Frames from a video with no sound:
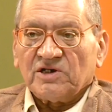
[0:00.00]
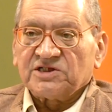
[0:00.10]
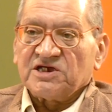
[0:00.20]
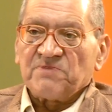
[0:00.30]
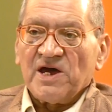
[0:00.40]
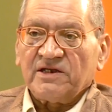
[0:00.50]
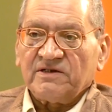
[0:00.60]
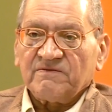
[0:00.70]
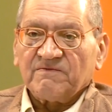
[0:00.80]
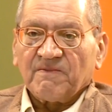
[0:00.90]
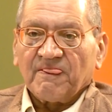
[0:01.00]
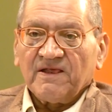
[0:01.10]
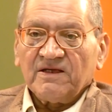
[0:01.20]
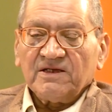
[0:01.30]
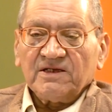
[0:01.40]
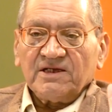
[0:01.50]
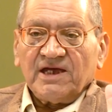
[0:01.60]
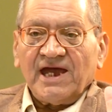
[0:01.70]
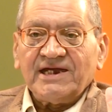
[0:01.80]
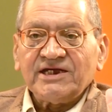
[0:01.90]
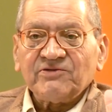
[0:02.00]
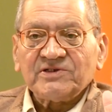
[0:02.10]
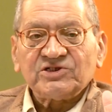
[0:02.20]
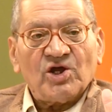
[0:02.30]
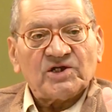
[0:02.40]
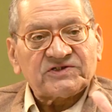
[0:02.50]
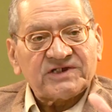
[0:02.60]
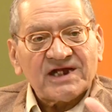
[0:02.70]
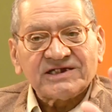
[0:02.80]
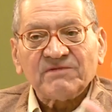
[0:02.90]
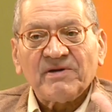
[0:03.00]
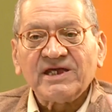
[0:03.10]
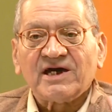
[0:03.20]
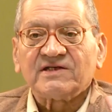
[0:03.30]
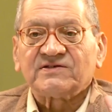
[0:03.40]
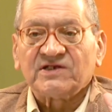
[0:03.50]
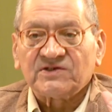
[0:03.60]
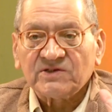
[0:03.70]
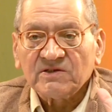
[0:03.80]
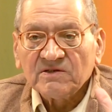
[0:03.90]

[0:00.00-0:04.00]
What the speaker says: or Japan. And it was not started by RSS,